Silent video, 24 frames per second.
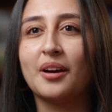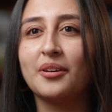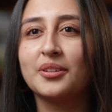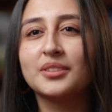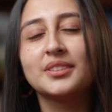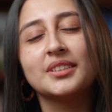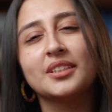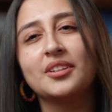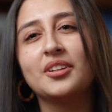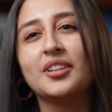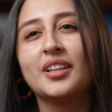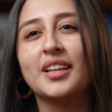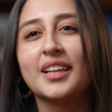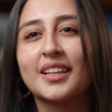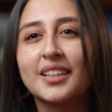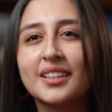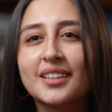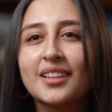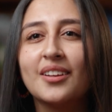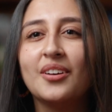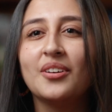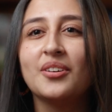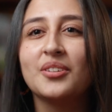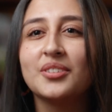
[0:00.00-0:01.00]
I was still like,
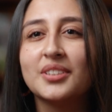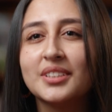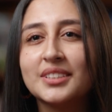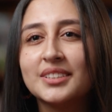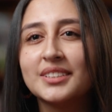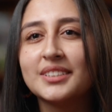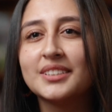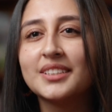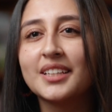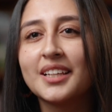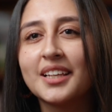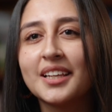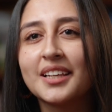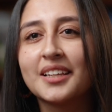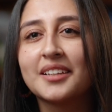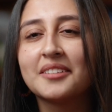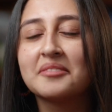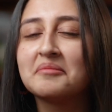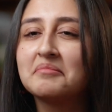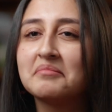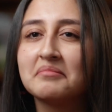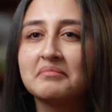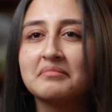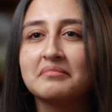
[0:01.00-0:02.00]
no, this is like
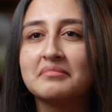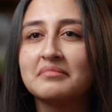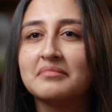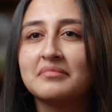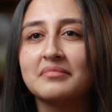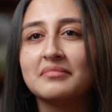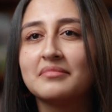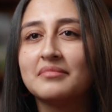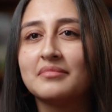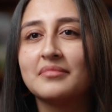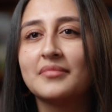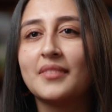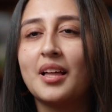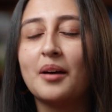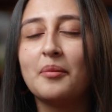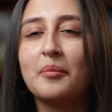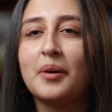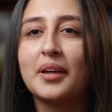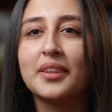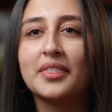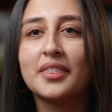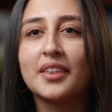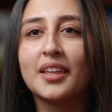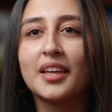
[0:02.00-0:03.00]
not
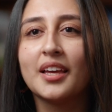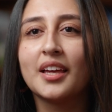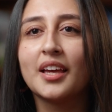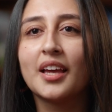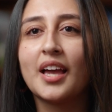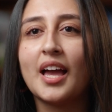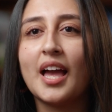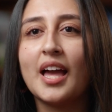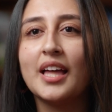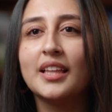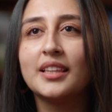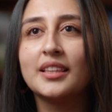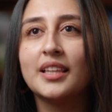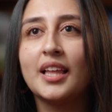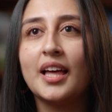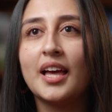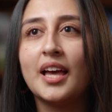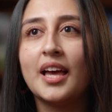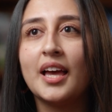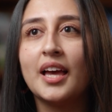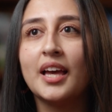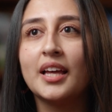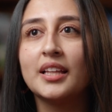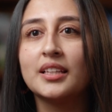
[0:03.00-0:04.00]
my thing. And
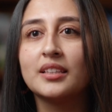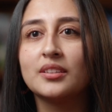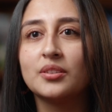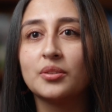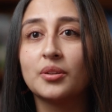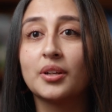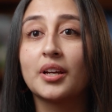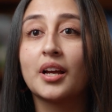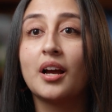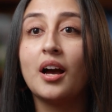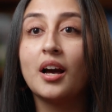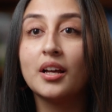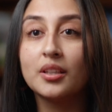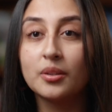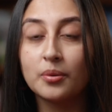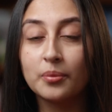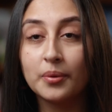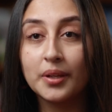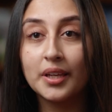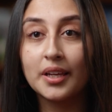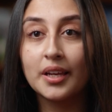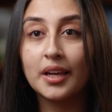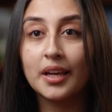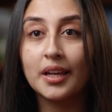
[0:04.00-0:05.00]
then during a Hana
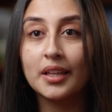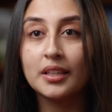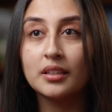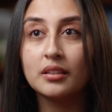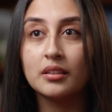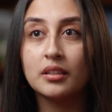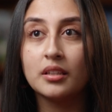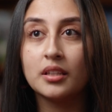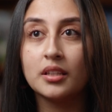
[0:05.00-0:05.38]
weekend,